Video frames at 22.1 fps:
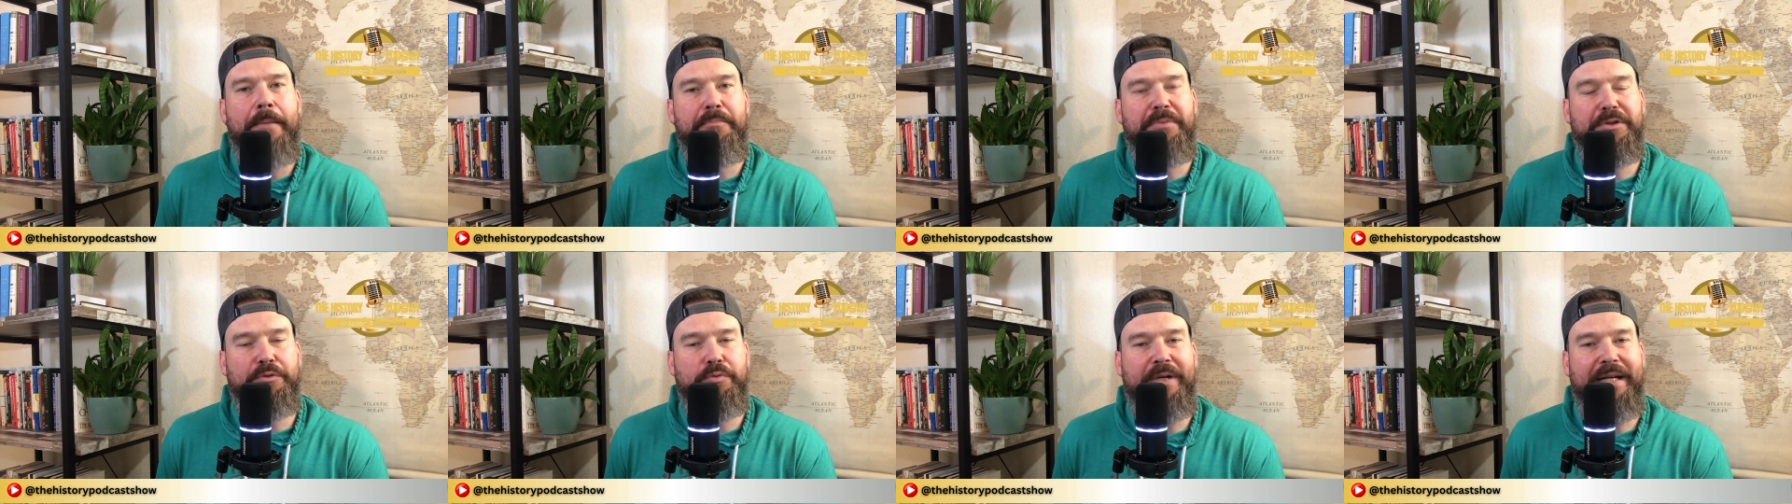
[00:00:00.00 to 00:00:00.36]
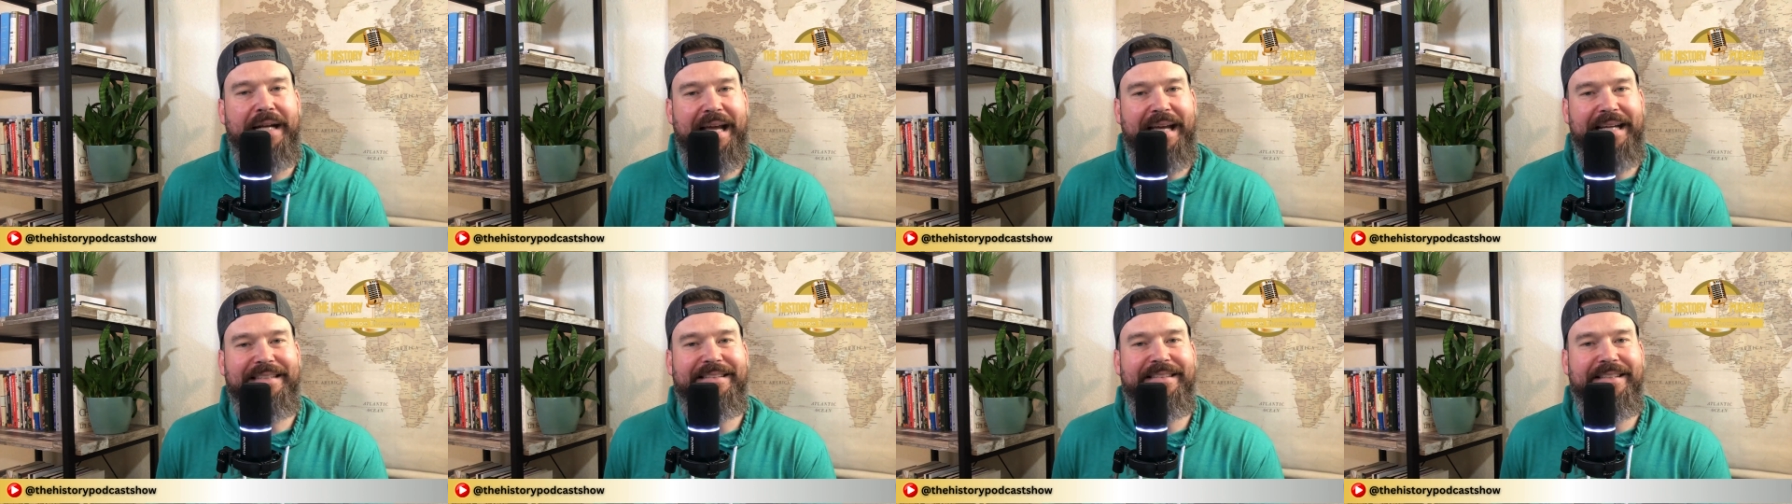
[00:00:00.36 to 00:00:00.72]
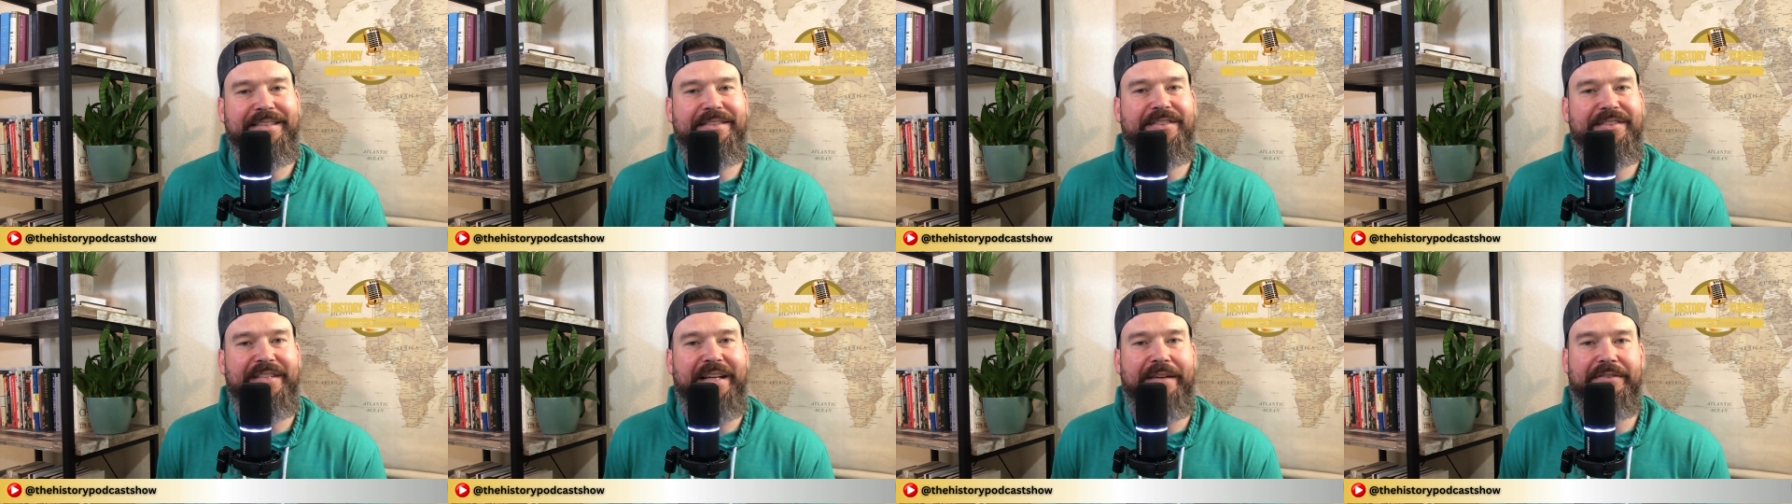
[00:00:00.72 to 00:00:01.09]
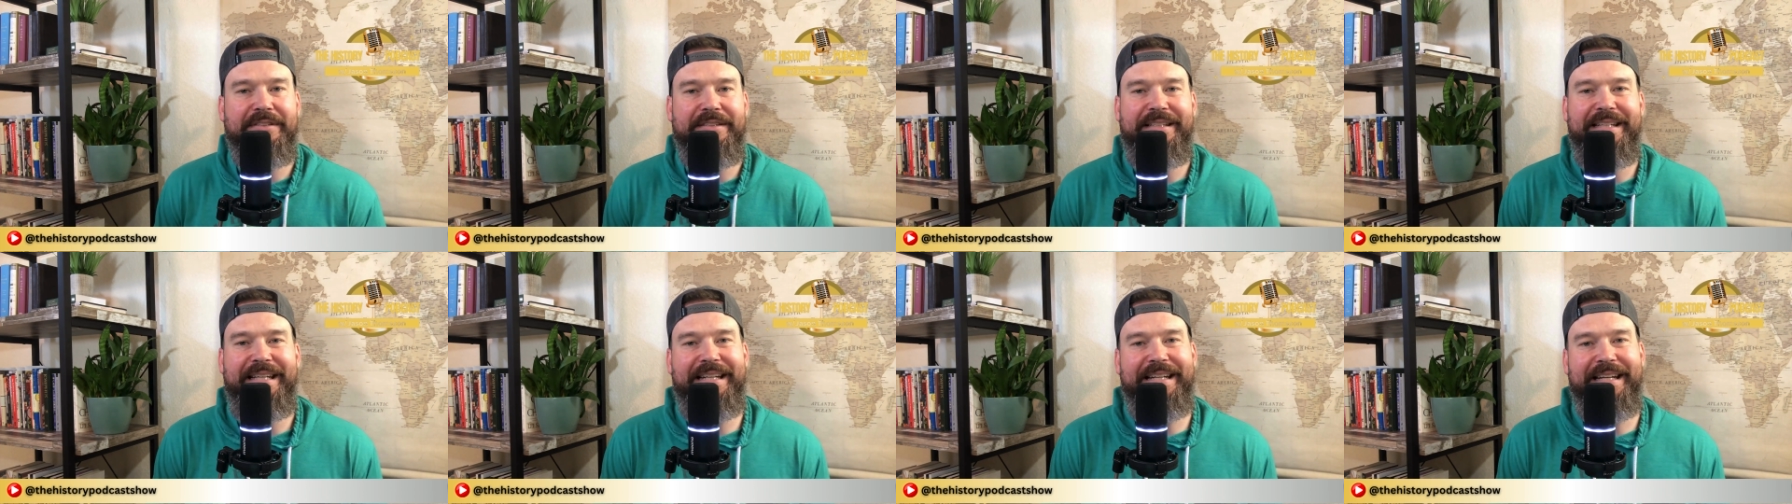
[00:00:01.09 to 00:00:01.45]
between
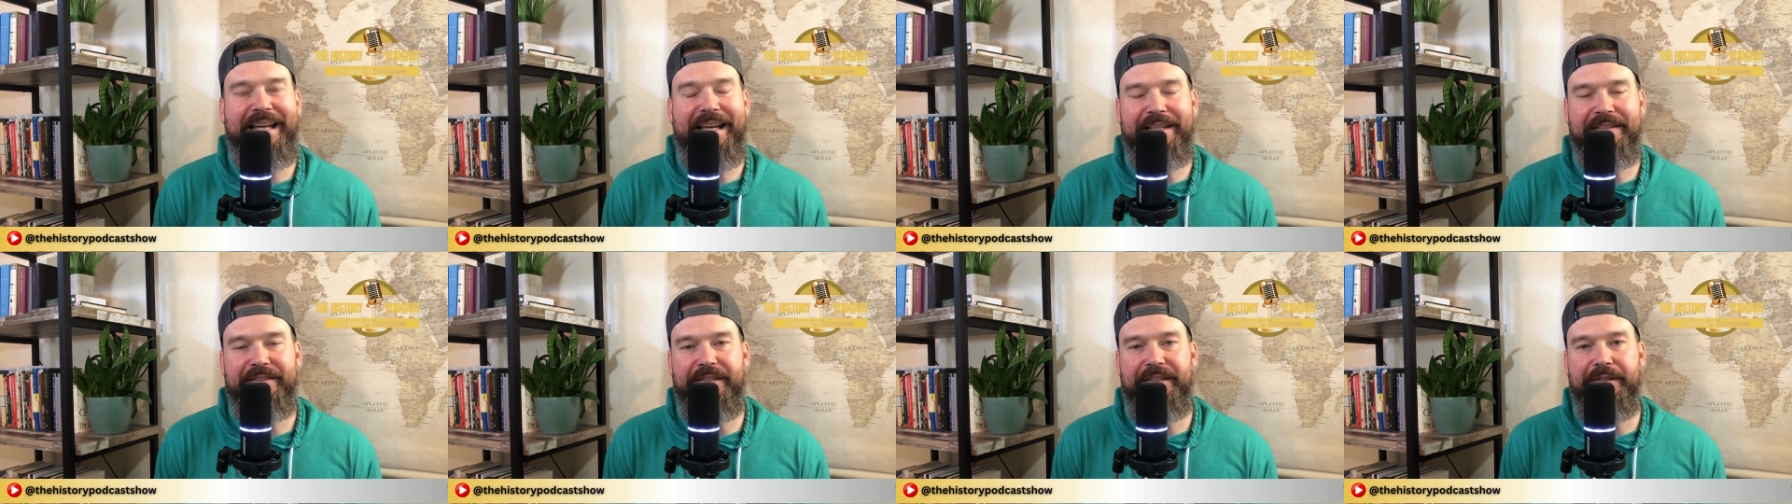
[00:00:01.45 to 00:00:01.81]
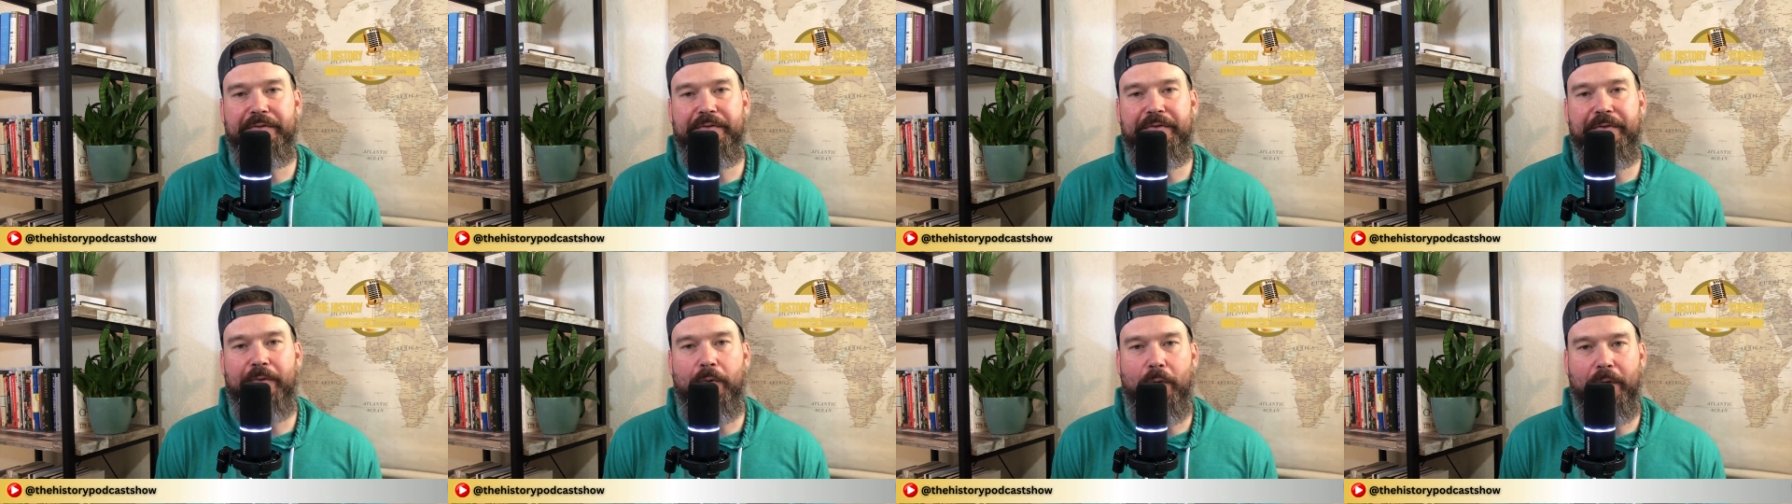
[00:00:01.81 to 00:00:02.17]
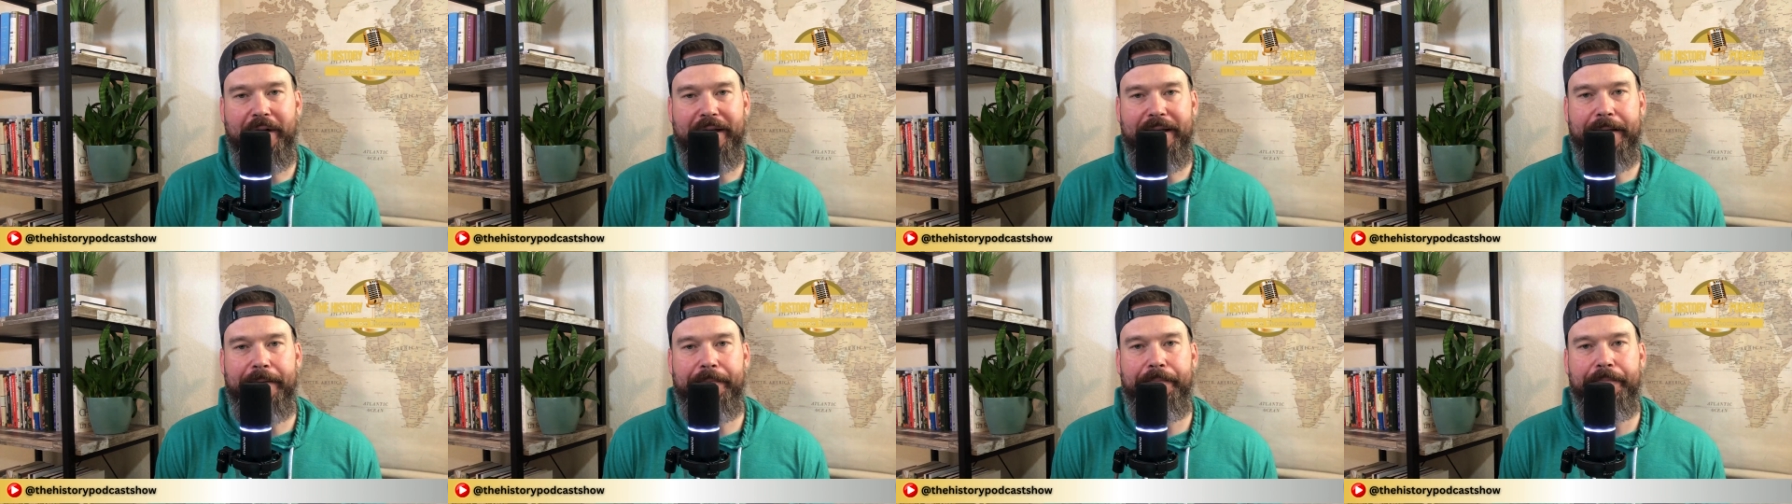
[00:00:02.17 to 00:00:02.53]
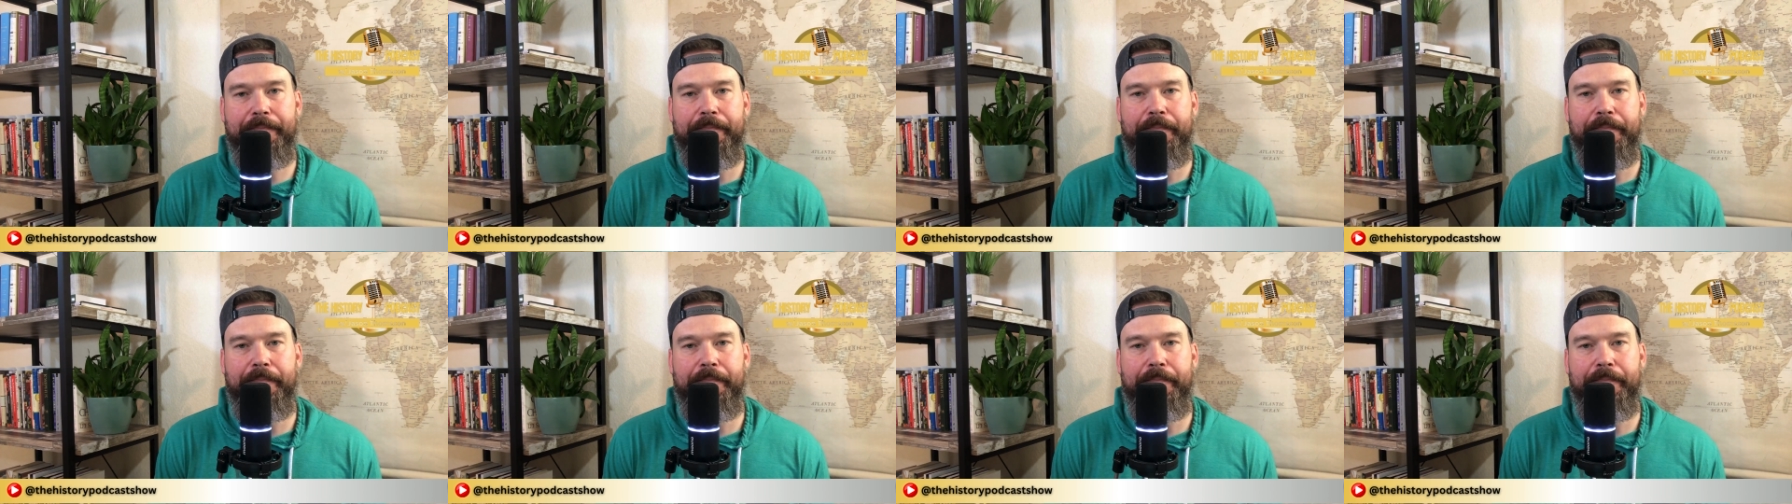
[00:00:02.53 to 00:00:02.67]
1817 and 1840.